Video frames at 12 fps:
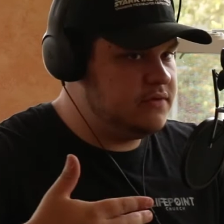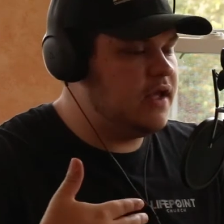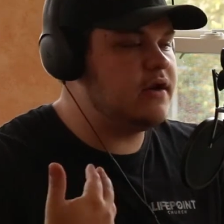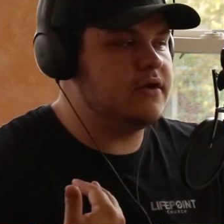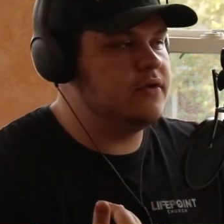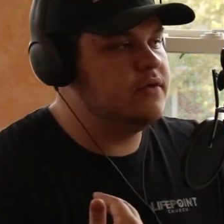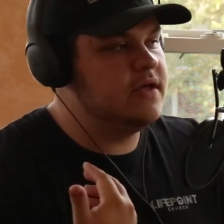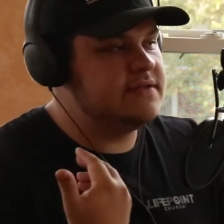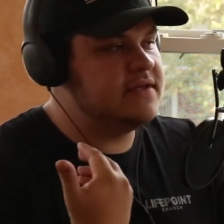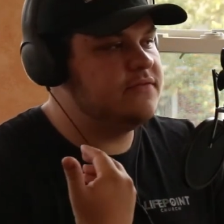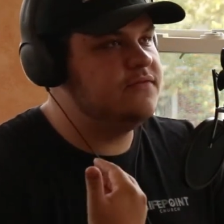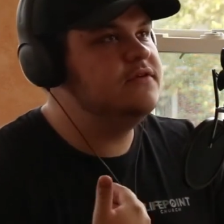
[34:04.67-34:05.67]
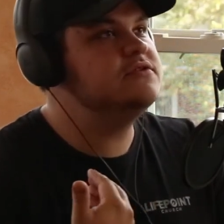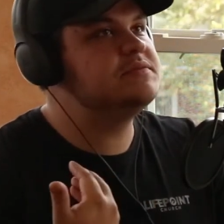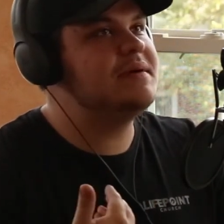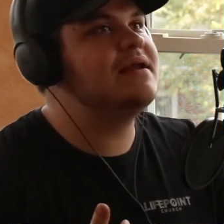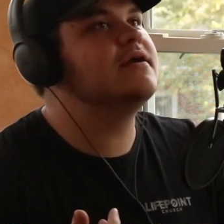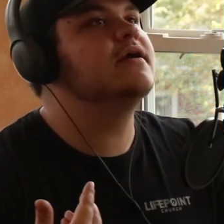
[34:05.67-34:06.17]
I don't know, it feels
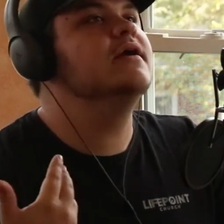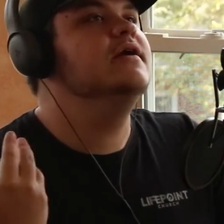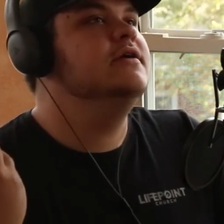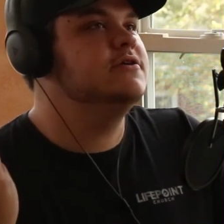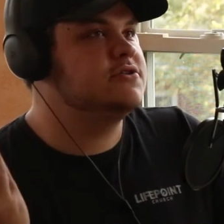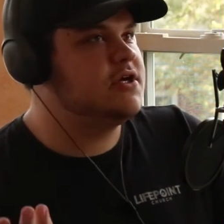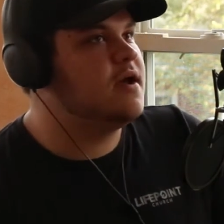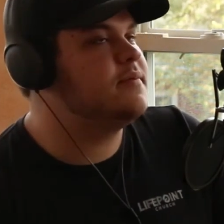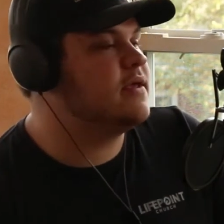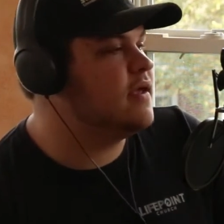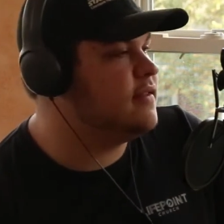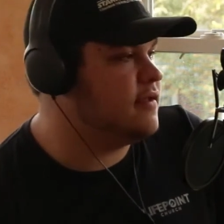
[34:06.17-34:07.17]
better shopping at,